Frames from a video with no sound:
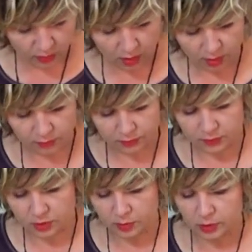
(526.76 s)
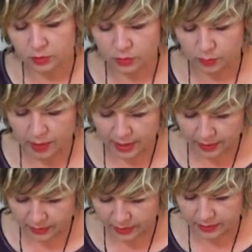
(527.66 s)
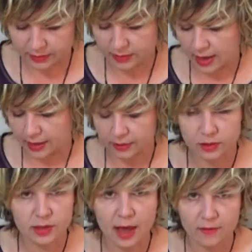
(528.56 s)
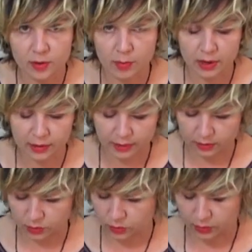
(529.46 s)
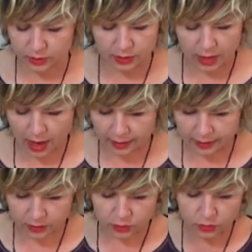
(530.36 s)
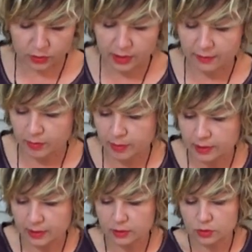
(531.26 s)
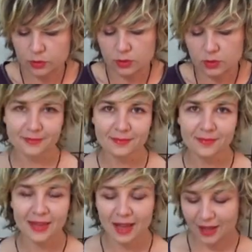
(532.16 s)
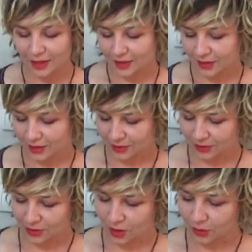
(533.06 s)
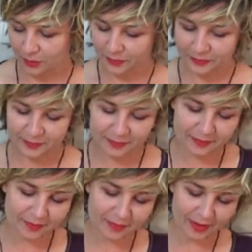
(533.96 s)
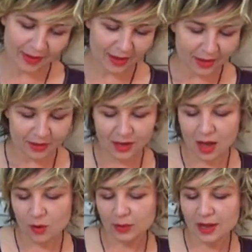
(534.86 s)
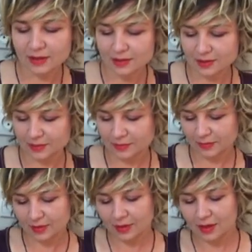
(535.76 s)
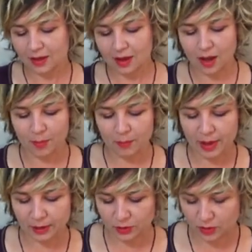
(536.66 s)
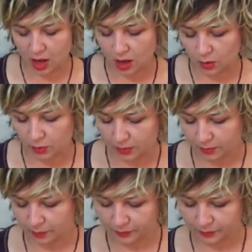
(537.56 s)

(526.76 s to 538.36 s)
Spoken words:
comfortable to make this, and everybody can do it. I can do it, everybody can do it. So now let's come back to our